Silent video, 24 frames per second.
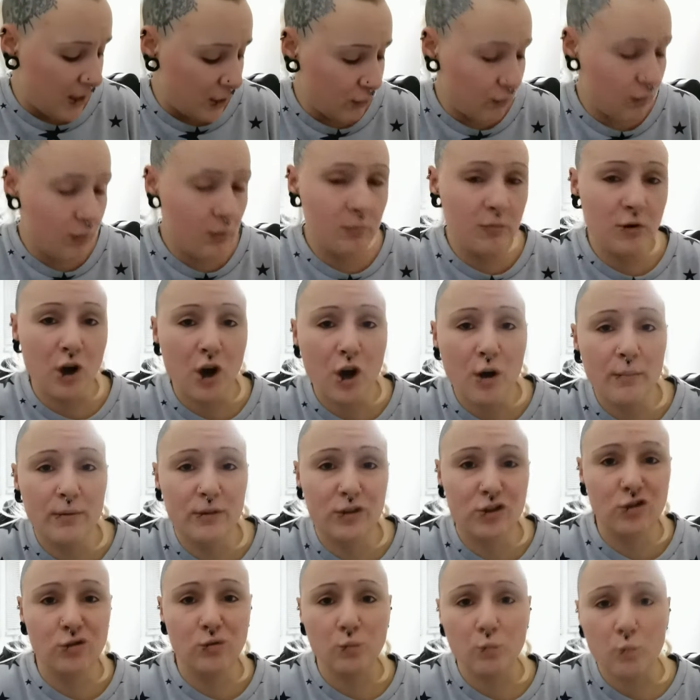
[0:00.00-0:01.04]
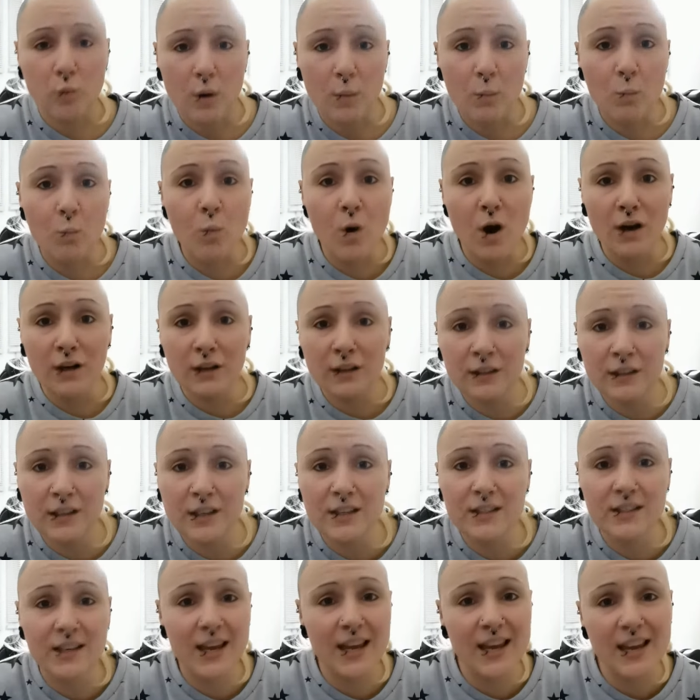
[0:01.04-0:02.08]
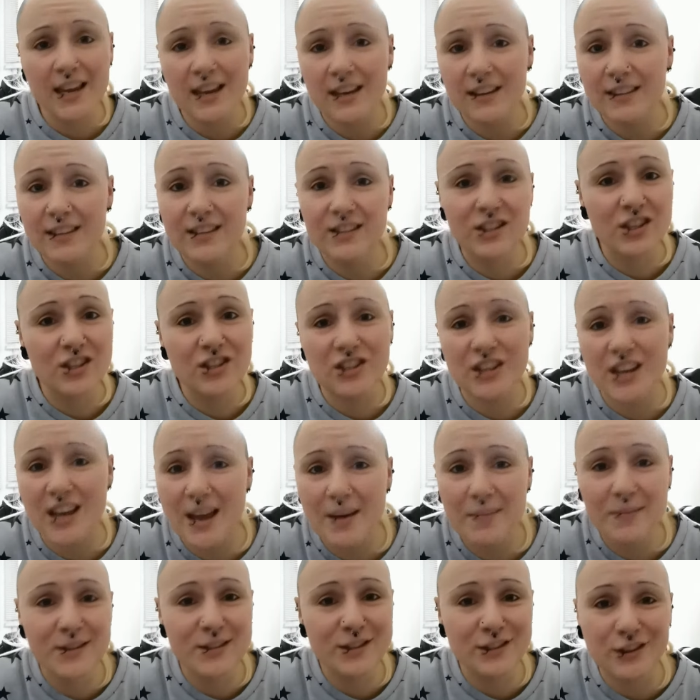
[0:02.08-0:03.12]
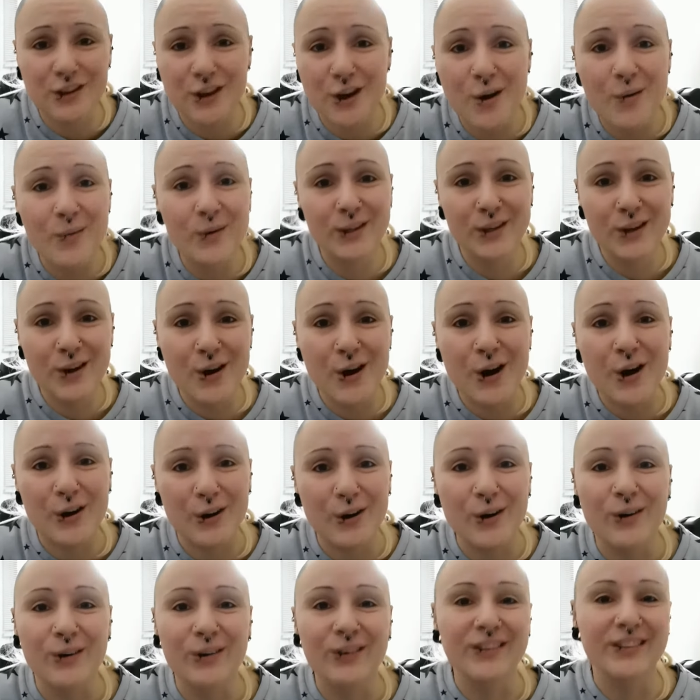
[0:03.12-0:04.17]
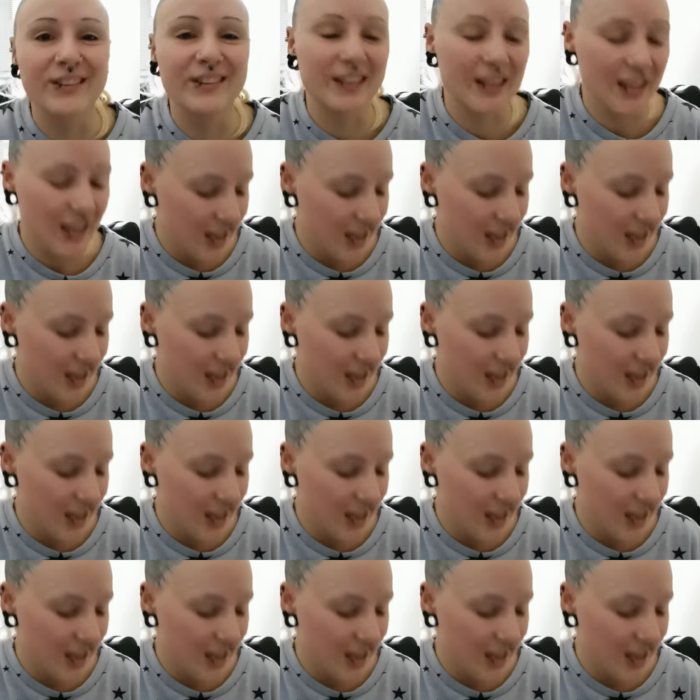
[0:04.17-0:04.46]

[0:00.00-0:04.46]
room number 211, cause I hear there's a jam that's going on.